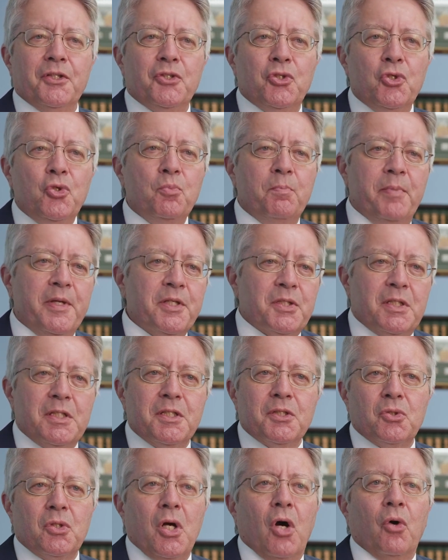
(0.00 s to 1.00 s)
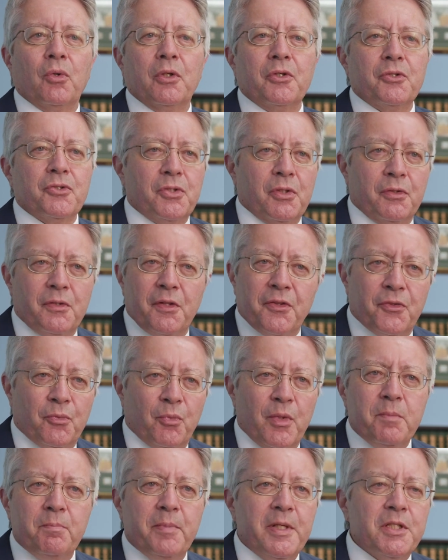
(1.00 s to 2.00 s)
the two business owners or the
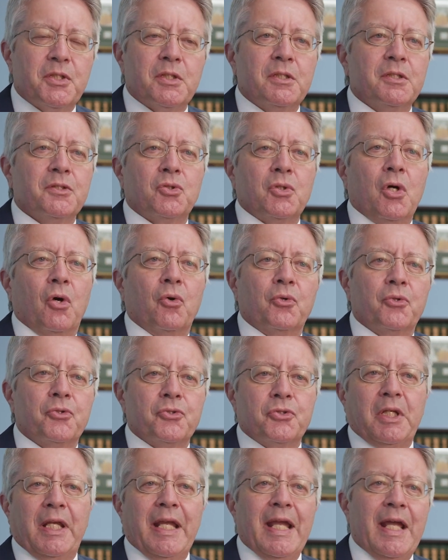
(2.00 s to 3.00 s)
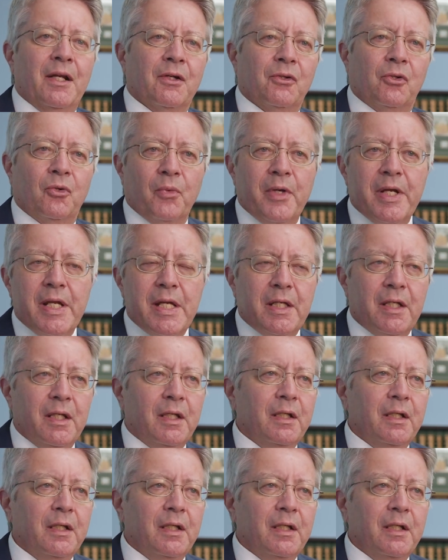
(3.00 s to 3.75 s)
three business owners can't agree?